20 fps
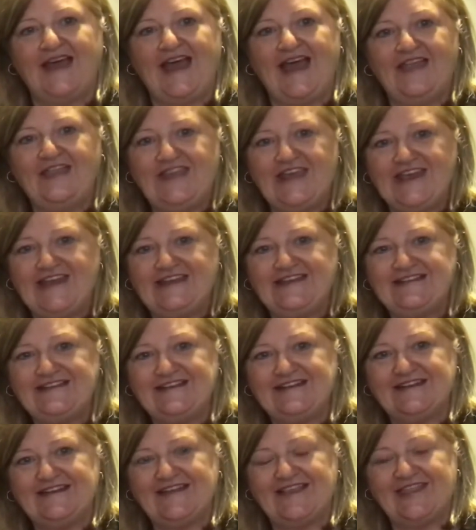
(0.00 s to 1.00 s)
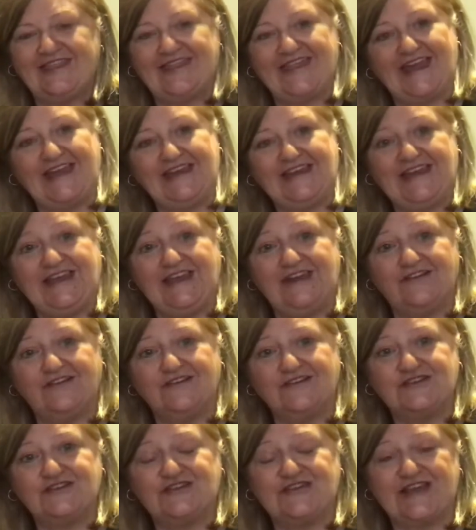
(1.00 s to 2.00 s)
And then that year
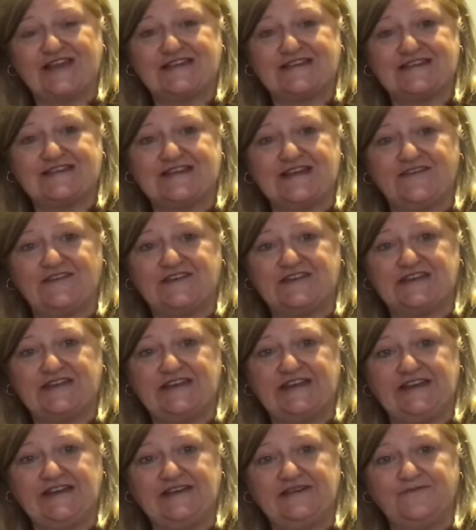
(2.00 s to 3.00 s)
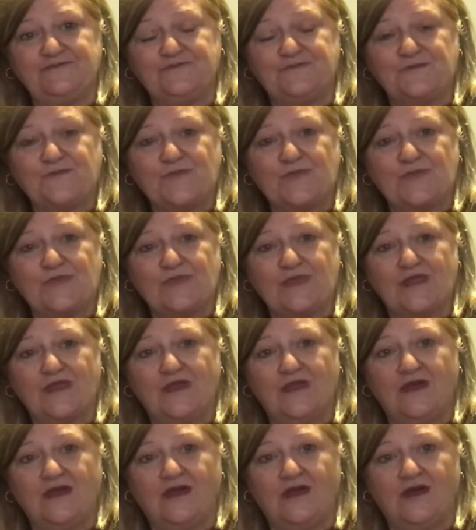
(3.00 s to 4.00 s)
in 2017,
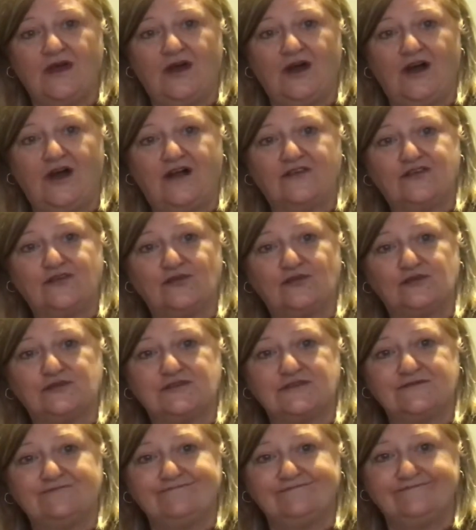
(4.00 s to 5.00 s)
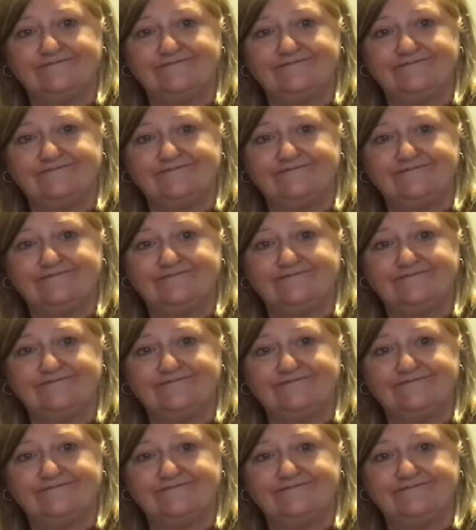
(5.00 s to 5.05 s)
I thought,